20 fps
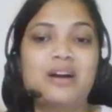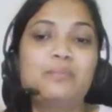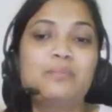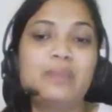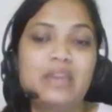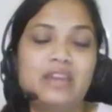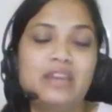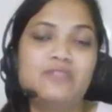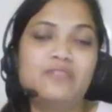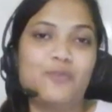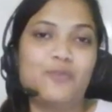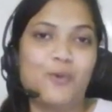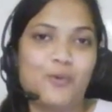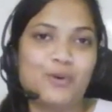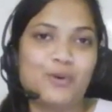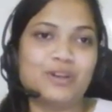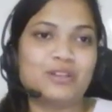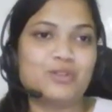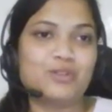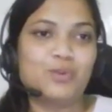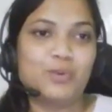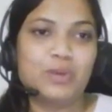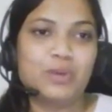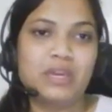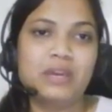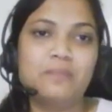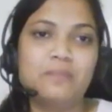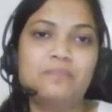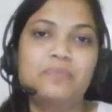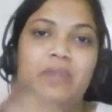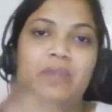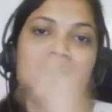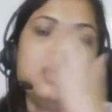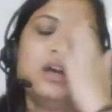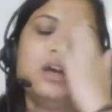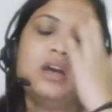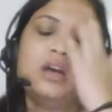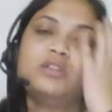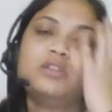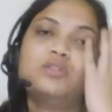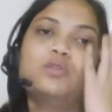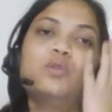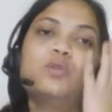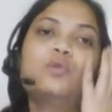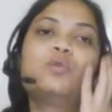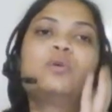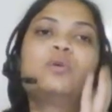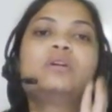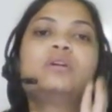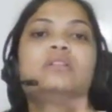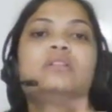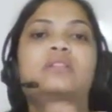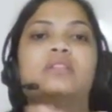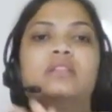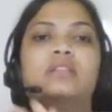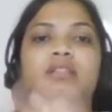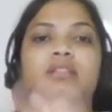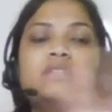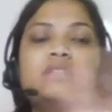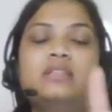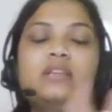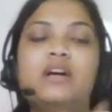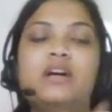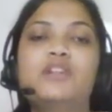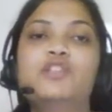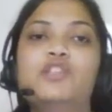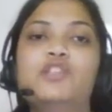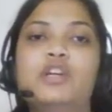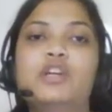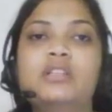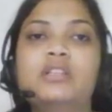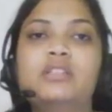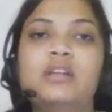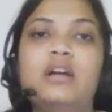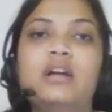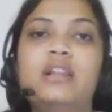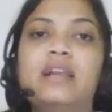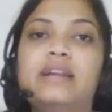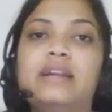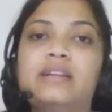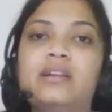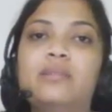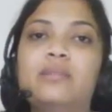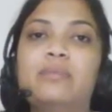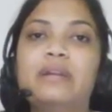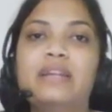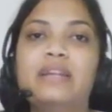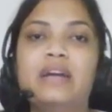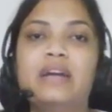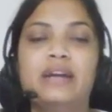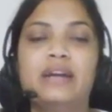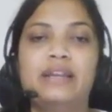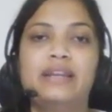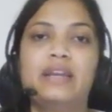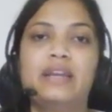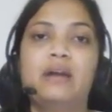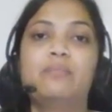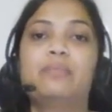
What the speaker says: main focus, okay? So this is just a little bit idea,